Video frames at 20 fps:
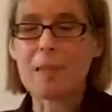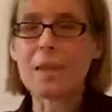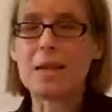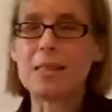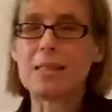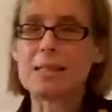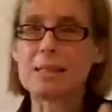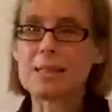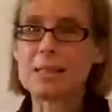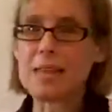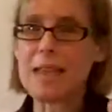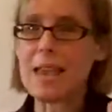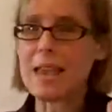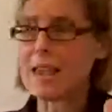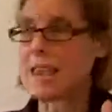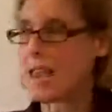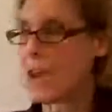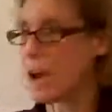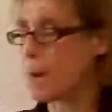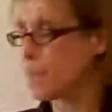can
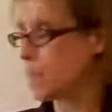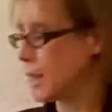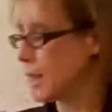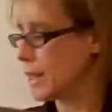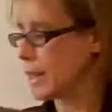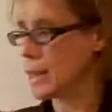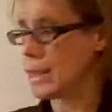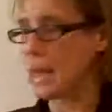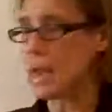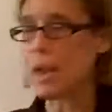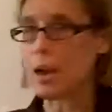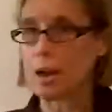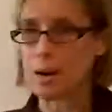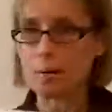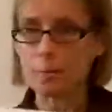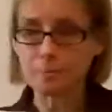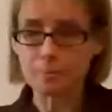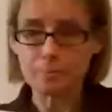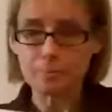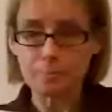stay up in the
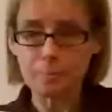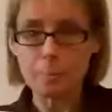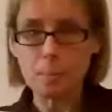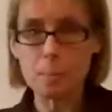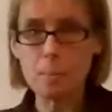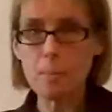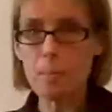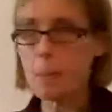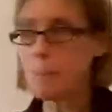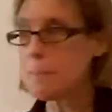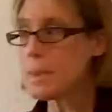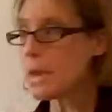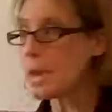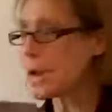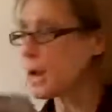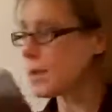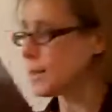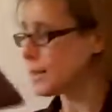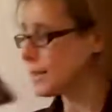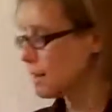air
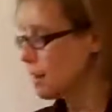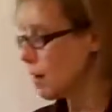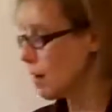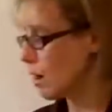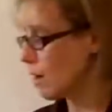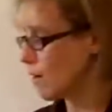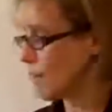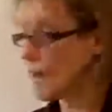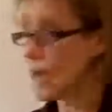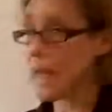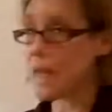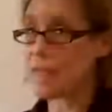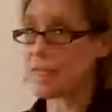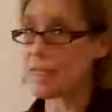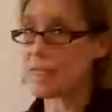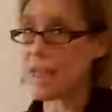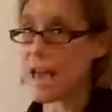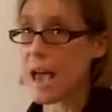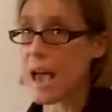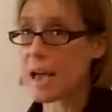because of
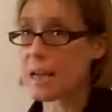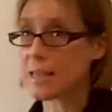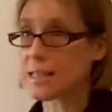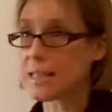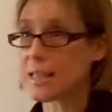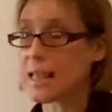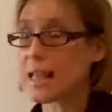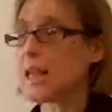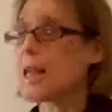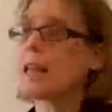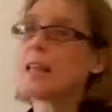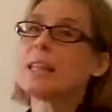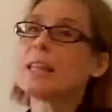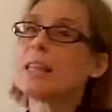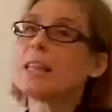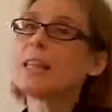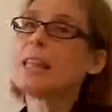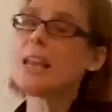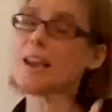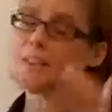that
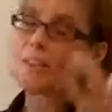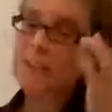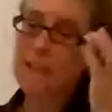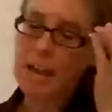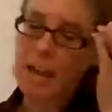lift.